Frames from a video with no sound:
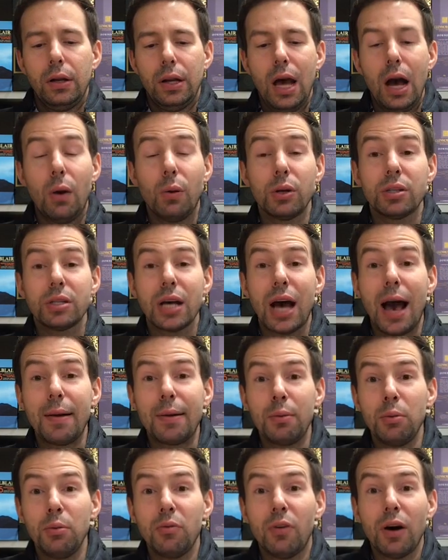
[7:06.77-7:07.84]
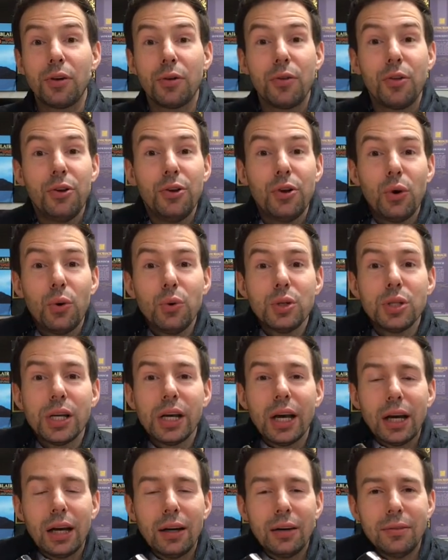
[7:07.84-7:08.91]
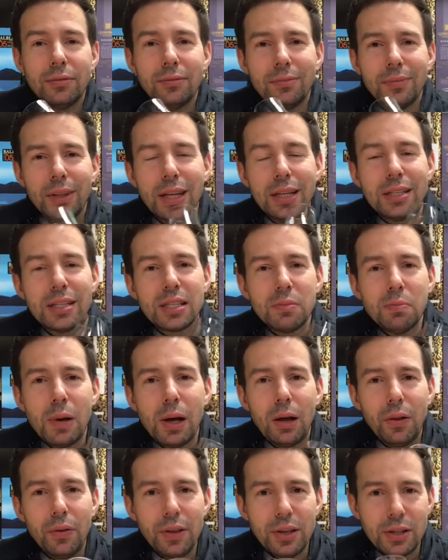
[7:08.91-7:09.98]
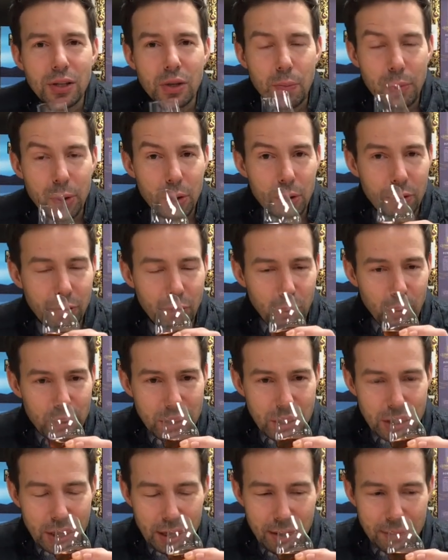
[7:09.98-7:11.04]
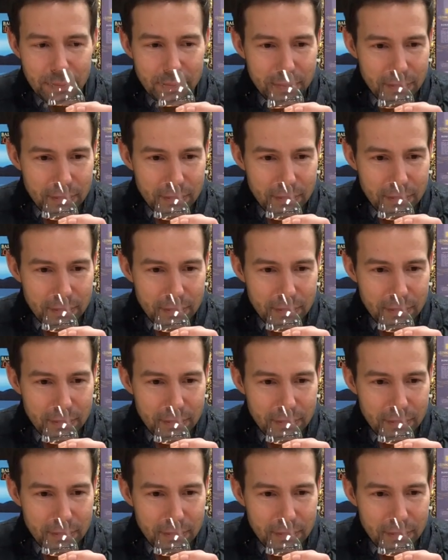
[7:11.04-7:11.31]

Now it's time to move on to the nosing. Let's smell this beautiful whiskey.